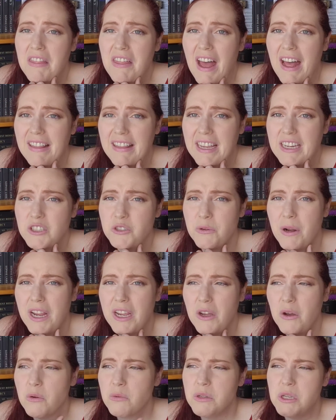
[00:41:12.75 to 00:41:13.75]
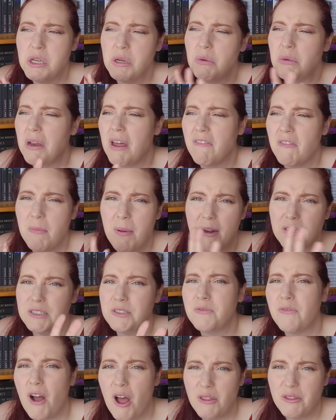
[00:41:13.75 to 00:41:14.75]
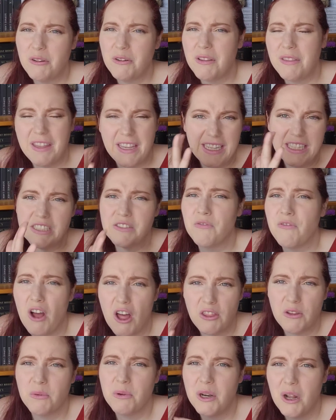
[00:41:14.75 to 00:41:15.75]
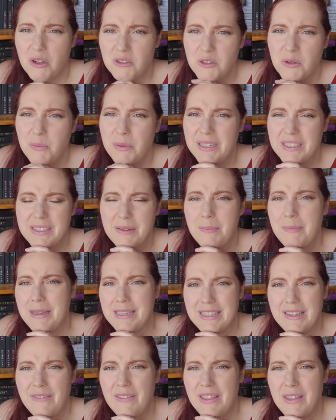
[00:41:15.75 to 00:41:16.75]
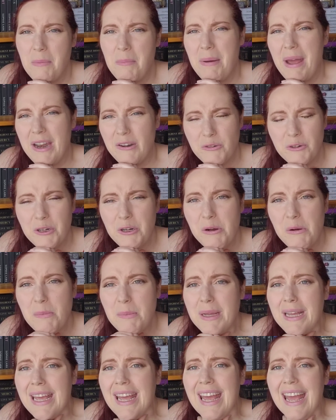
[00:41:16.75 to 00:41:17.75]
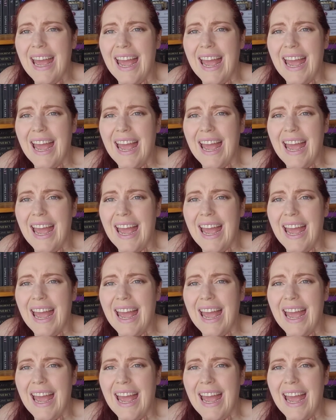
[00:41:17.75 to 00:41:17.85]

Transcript: That, like, Draco knew enough about his father to think his father would also be submissive in the bedroom.